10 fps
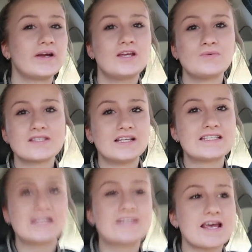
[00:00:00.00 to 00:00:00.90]
but he was
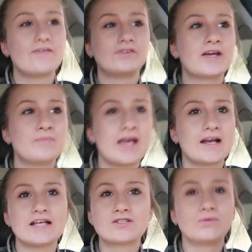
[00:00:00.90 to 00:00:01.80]
listening to every
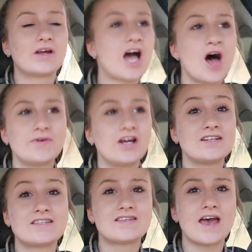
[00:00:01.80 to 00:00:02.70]
command. I told him to come here
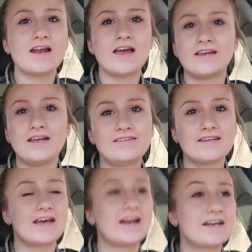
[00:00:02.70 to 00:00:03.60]
and sit, and he
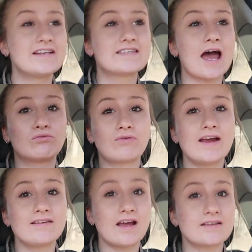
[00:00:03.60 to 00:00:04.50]
did. And he sat
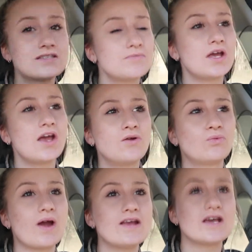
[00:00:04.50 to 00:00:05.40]
right next to me
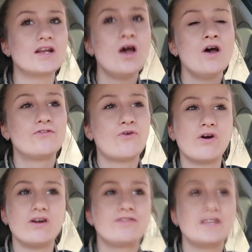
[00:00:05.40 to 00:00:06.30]
and waited
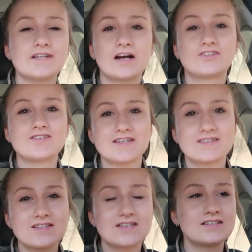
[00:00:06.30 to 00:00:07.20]
for the doctor's
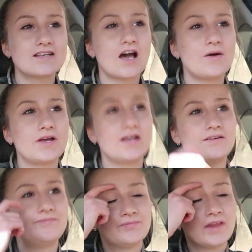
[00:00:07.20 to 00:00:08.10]
assistant to come
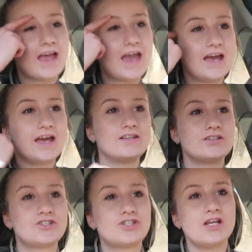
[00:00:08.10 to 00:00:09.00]
in,
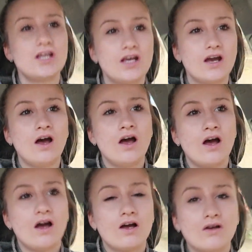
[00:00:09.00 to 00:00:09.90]
and she
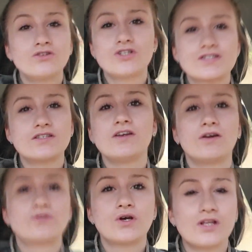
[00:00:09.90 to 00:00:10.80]
just, you
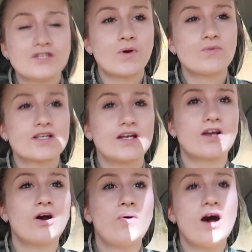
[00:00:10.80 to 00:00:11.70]
know, told us what was gonna go